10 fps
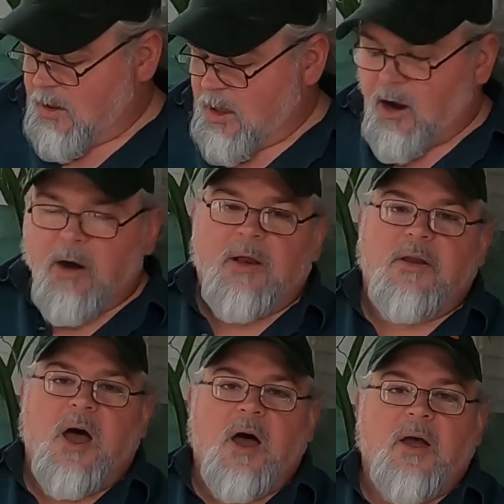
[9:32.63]
Carolyn
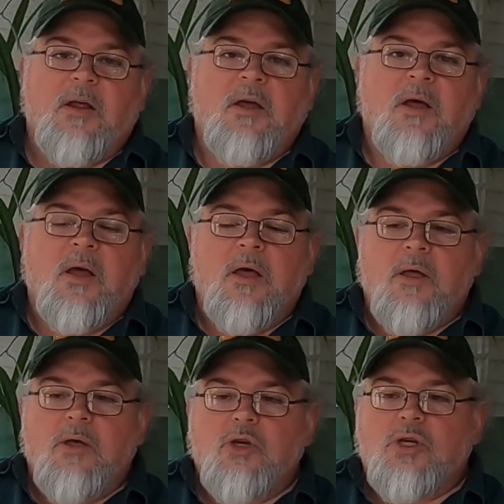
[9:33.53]
Todd,
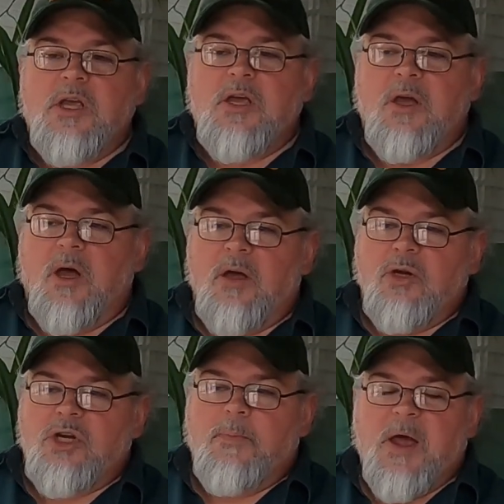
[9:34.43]
she
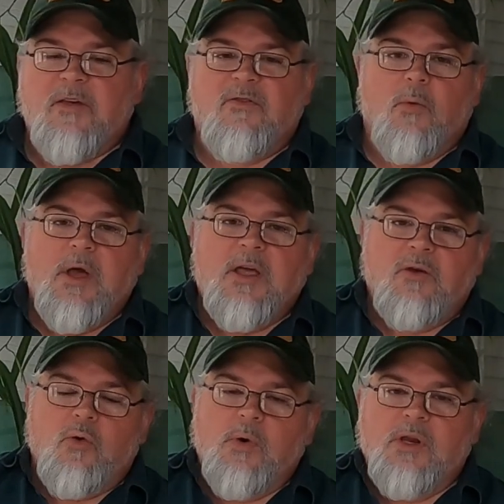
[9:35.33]
passed away
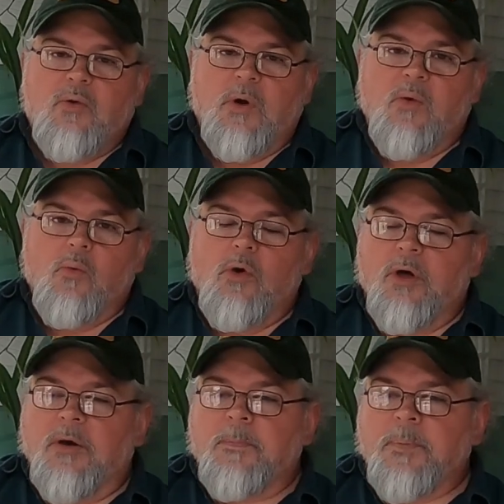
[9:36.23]
in
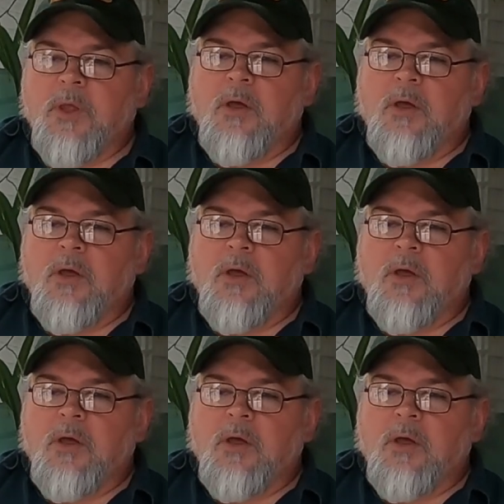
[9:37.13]
2021,